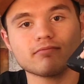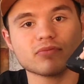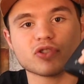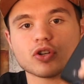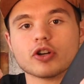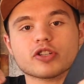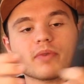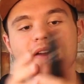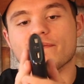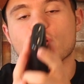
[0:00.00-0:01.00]
charged
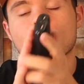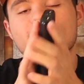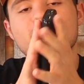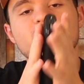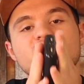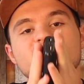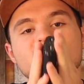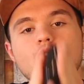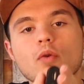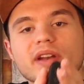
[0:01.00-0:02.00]
my phone for
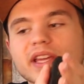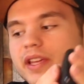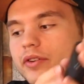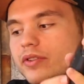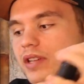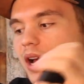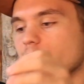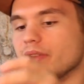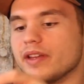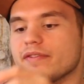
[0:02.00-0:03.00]
so many years, I
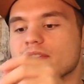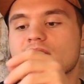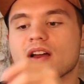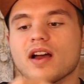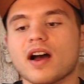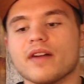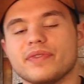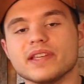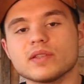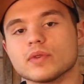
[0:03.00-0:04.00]
believe.
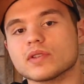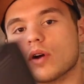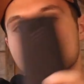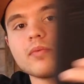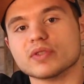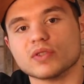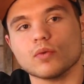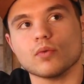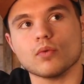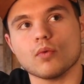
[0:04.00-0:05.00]
This was almost
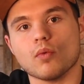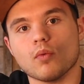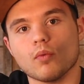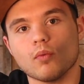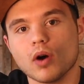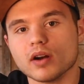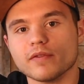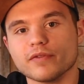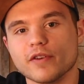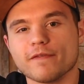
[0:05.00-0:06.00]
one
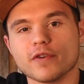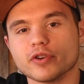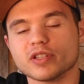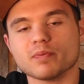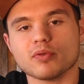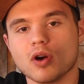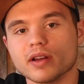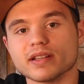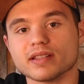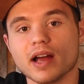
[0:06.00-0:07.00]
of the first
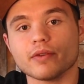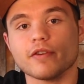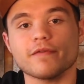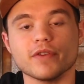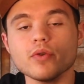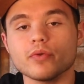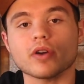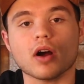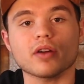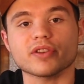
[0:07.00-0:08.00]
products I reviewed
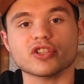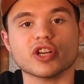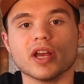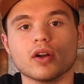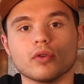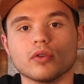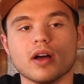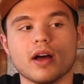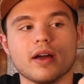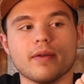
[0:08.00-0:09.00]
on this channel.
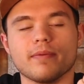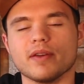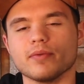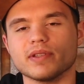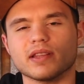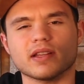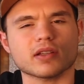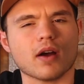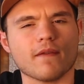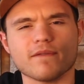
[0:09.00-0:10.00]
It was in the
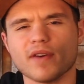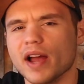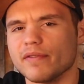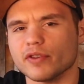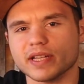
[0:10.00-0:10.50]
top 5 or